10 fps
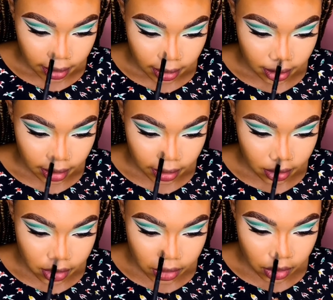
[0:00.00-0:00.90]
Then
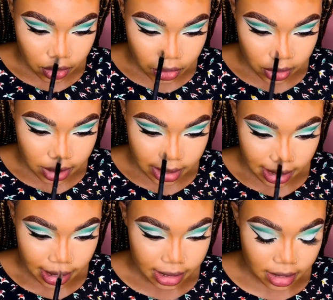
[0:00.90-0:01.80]
also contour these
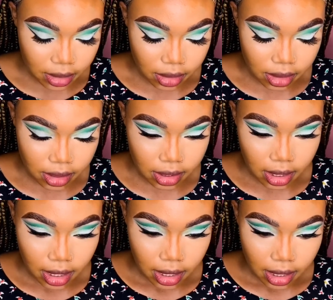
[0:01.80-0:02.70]
lines, because
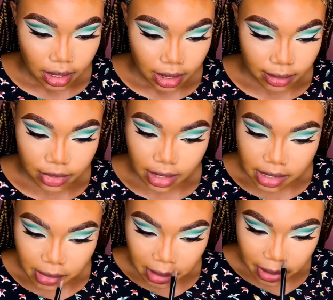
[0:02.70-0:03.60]
I'm trying to
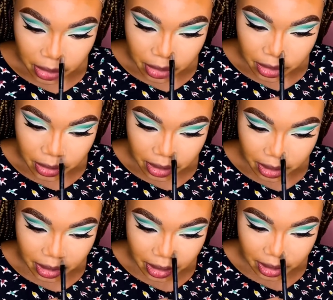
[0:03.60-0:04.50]
make my nose look
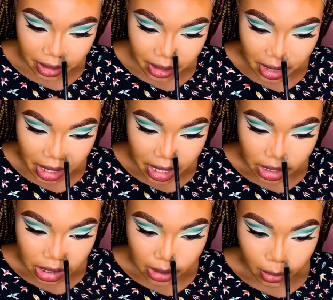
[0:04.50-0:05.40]

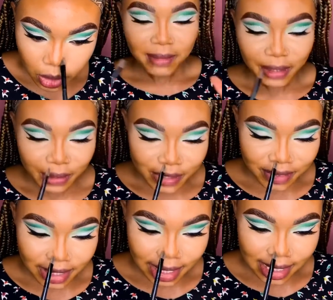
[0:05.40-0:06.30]
smaller. My nose really
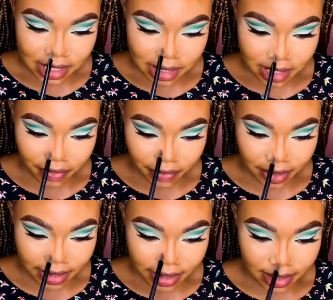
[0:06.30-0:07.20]
has
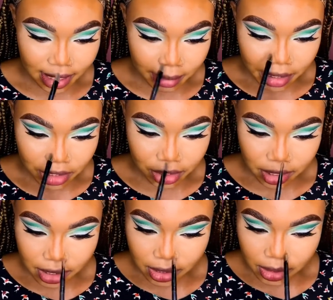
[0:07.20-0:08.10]
different
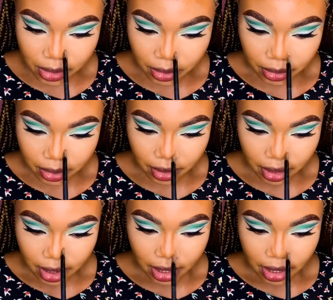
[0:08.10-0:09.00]
dimensions, so
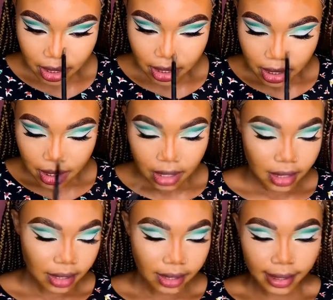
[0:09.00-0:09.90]

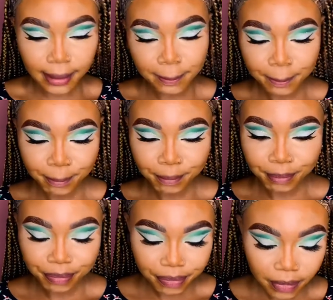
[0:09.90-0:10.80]
yeah.
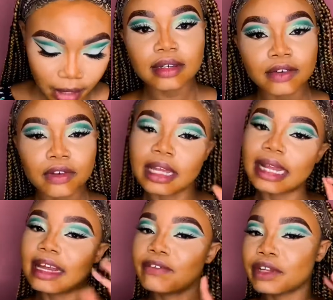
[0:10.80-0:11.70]
And
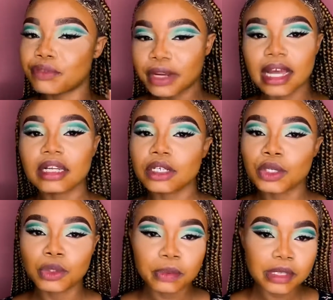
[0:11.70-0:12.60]
then for the Rihanna
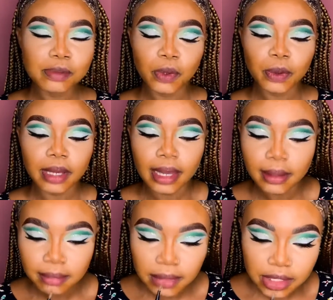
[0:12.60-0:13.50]
Cupid's bow, okay,
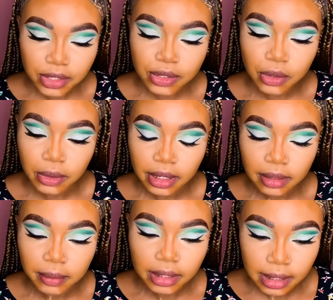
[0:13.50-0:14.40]
let's just go in
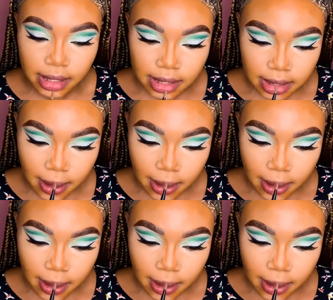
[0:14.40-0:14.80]
with this.